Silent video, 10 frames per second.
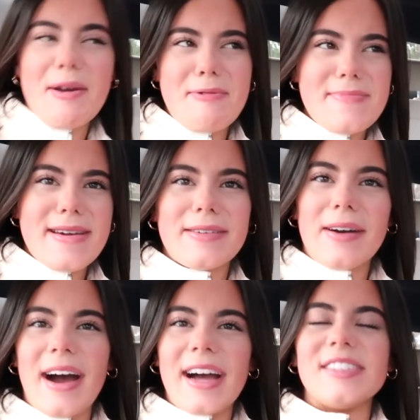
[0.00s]
Oh my
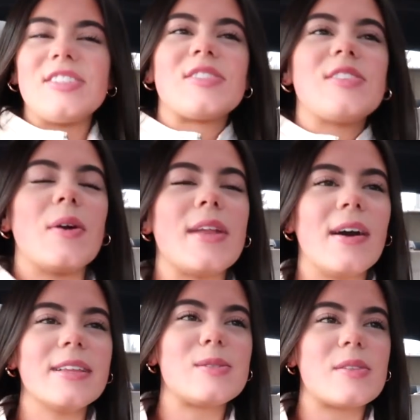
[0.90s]
gosh. So
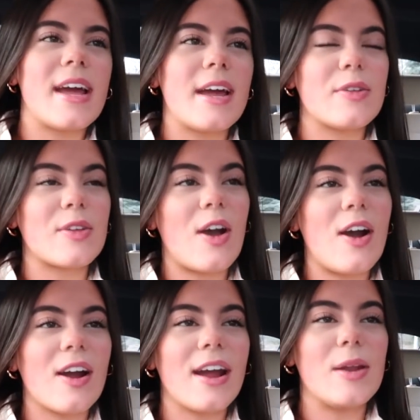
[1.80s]
now Elizabeth and I are in the
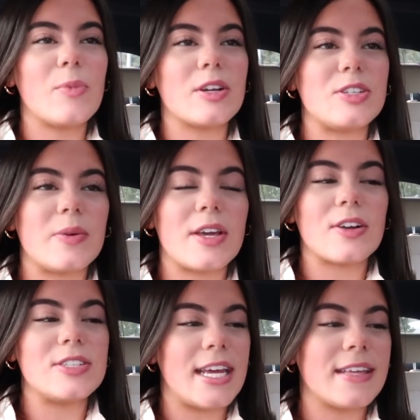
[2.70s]
car and we are doing
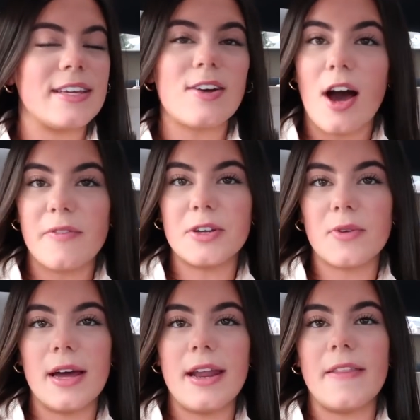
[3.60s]
our daily coffee
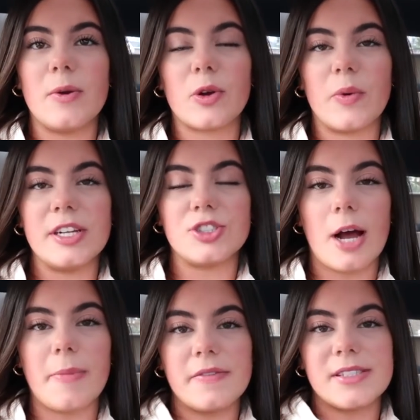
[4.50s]
run and then we're going to
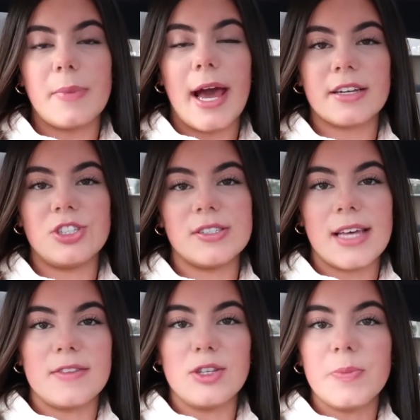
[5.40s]
drop off some packages
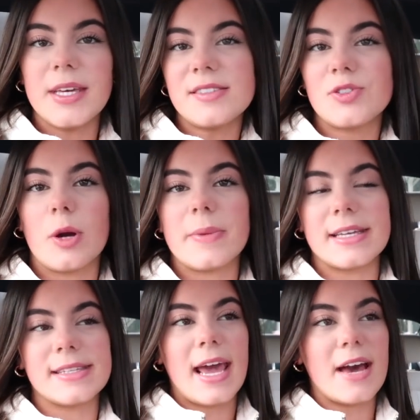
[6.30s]
at the UPS store
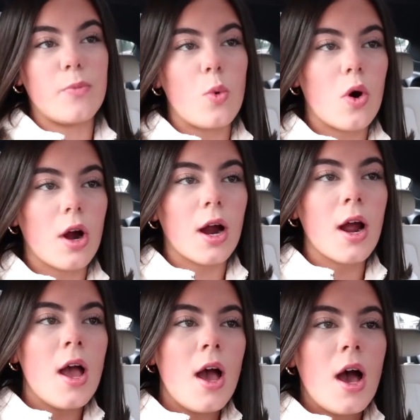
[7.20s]
because I have more
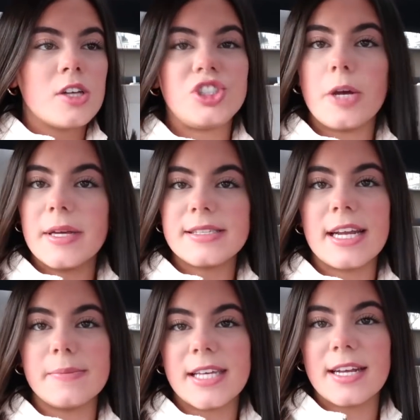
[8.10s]
shipments
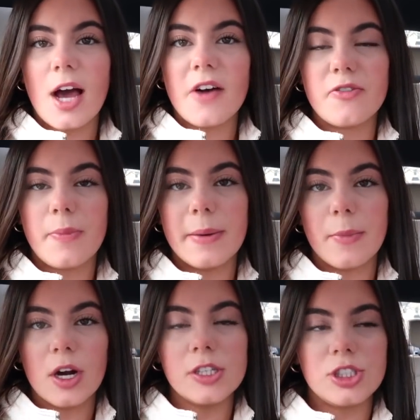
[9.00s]
that I'm sending off of my
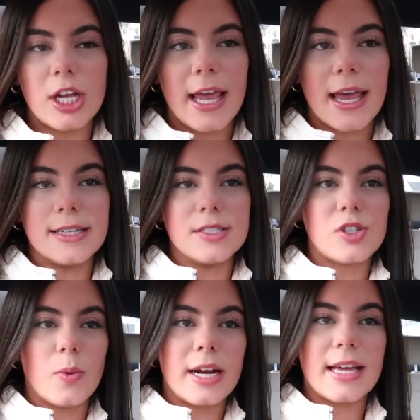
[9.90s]
merch and
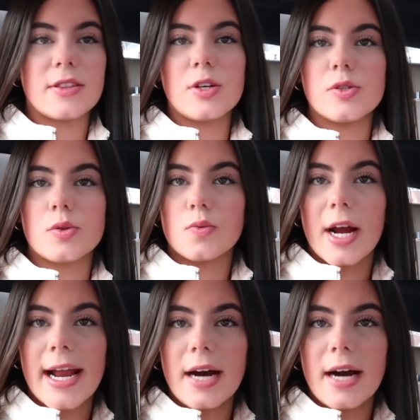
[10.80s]
so we're gonna get those right